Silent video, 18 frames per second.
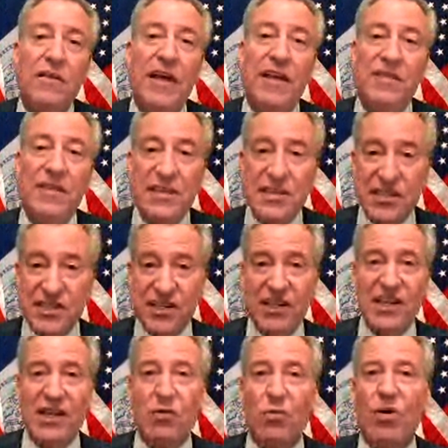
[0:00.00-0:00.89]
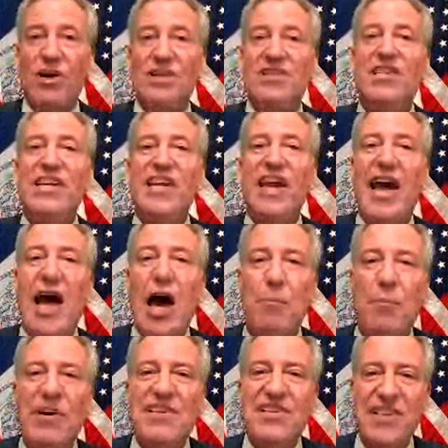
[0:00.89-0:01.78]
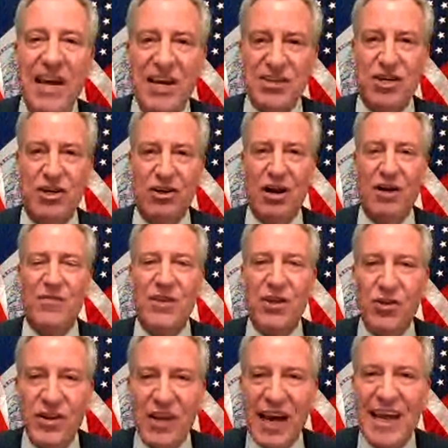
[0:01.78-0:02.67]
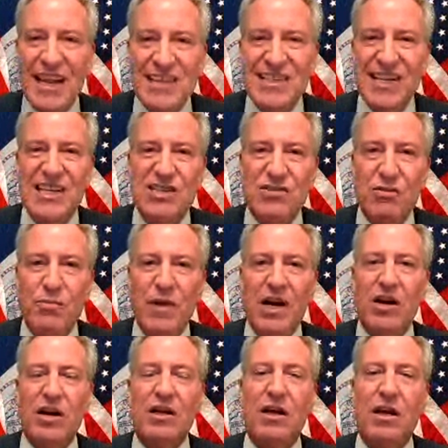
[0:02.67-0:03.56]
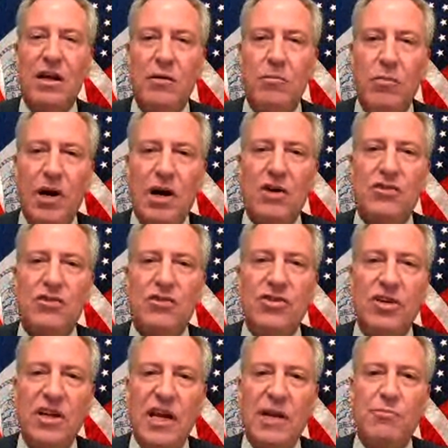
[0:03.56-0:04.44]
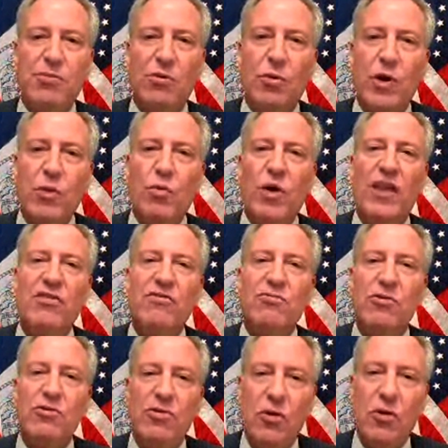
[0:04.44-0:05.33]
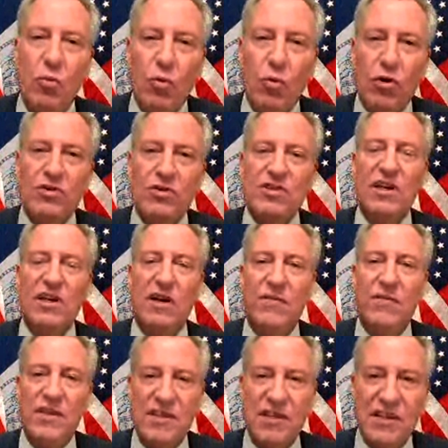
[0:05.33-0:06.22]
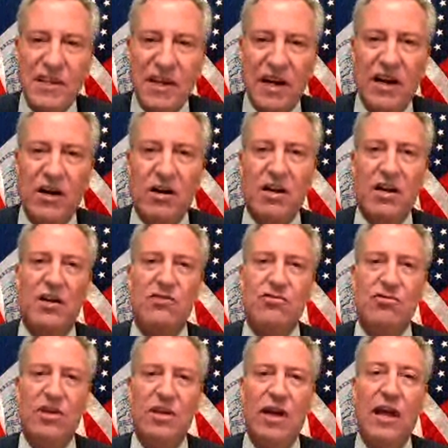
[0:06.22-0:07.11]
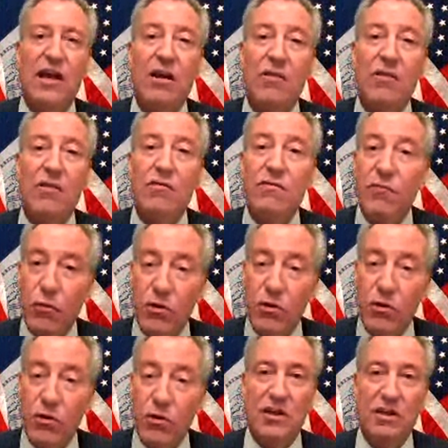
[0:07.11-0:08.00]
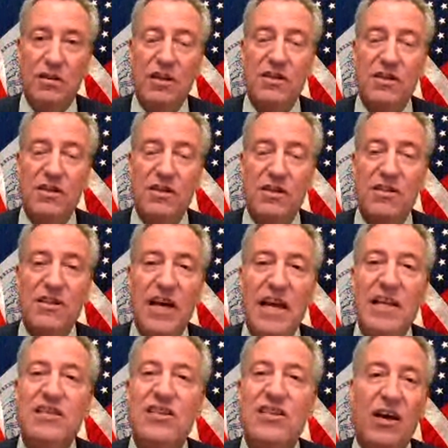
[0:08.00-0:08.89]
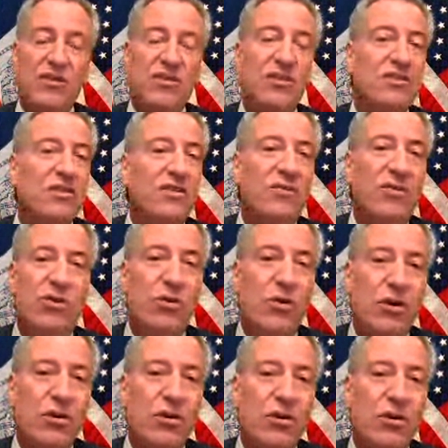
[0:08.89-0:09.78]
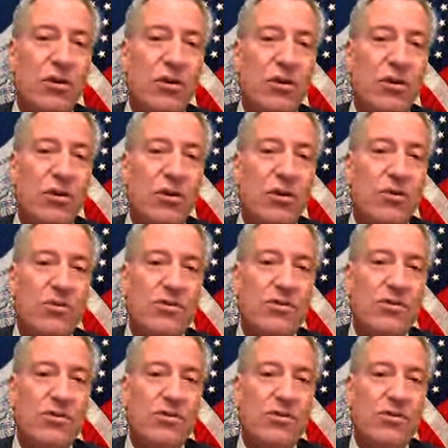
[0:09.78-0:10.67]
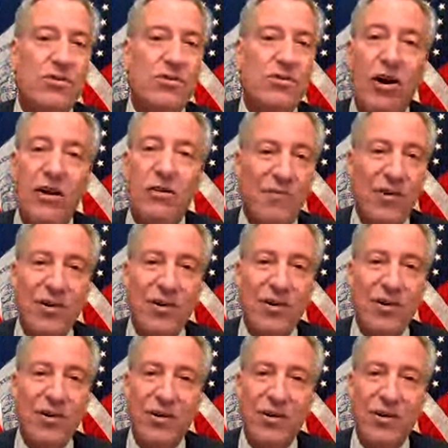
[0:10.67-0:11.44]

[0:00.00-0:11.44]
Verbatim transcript: that this city was the epicenter of the United States of America in March and April? We went through the worst of this entire country, and unfortunately, the tens of New Yorkers who are gone are lost forever.